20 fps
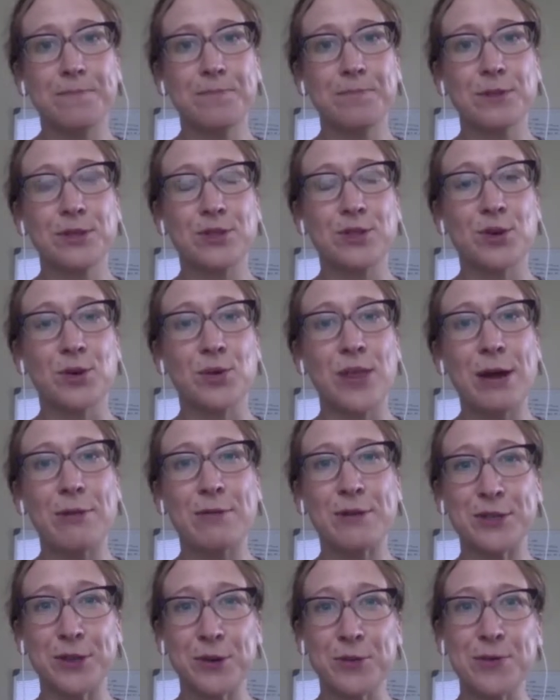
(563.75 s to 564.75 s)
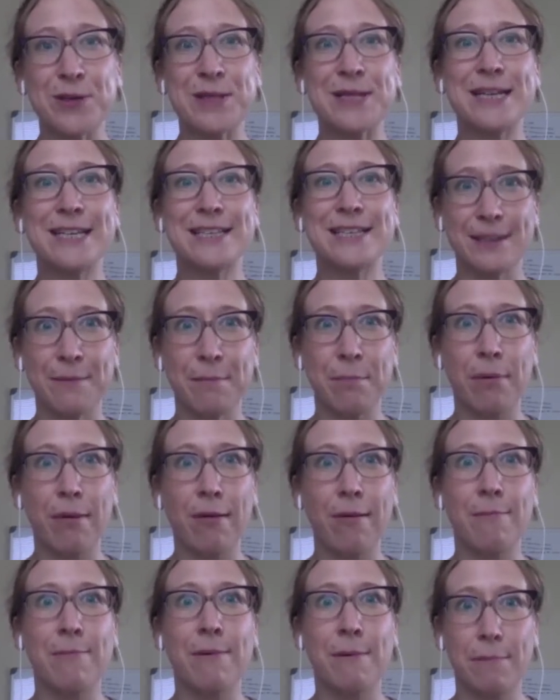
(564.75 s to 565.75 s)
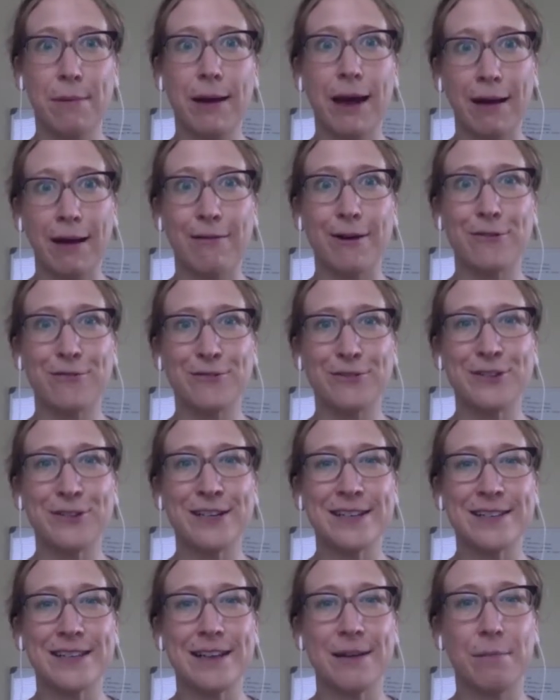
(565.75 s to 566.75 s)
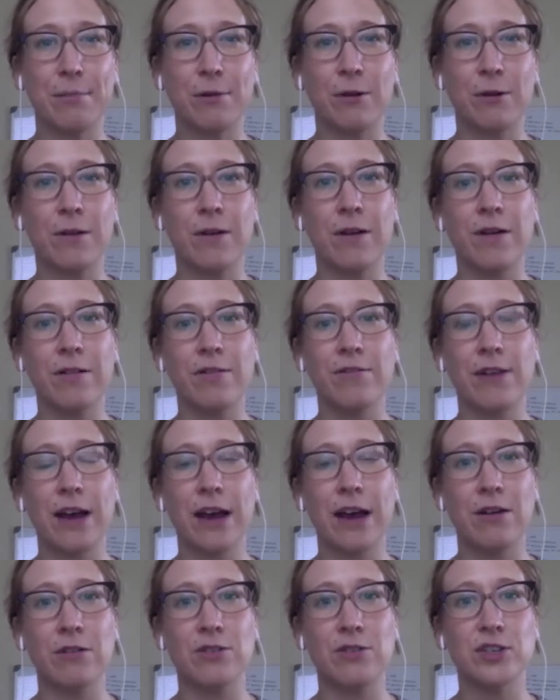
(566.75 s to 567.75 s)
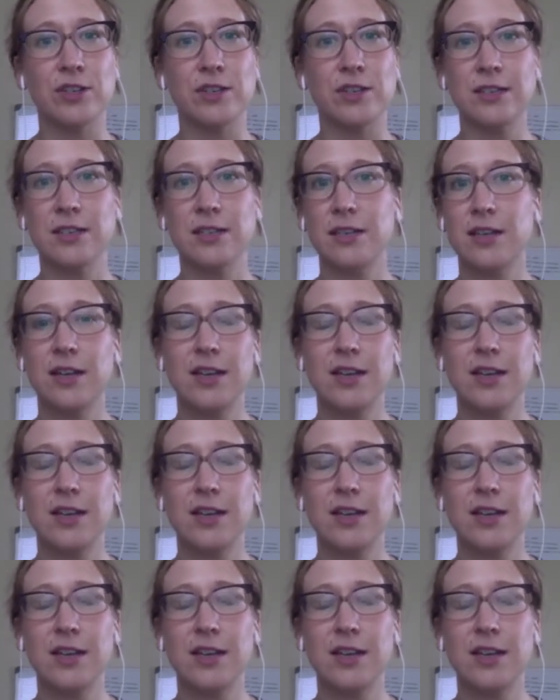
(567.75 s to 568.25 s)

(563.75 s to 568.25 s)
So that was a really simple but powerful example of how just,